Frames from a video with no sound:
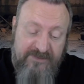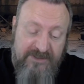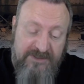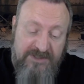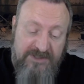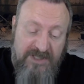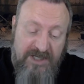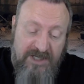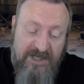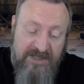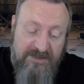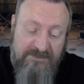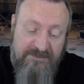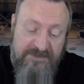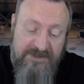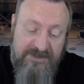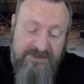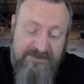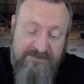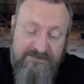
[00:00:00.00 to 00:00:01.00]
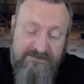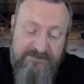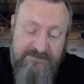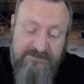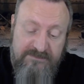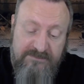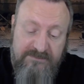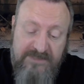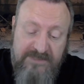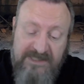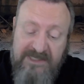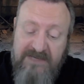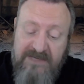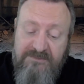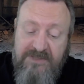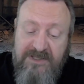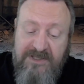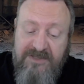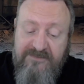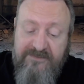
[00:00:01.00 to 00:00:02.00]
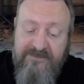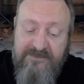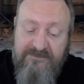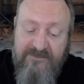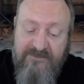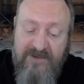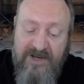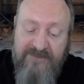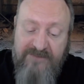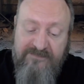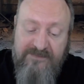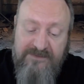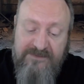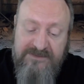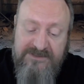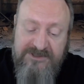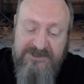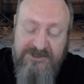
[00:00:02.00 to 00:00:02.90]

unarmed, that can be given rifles,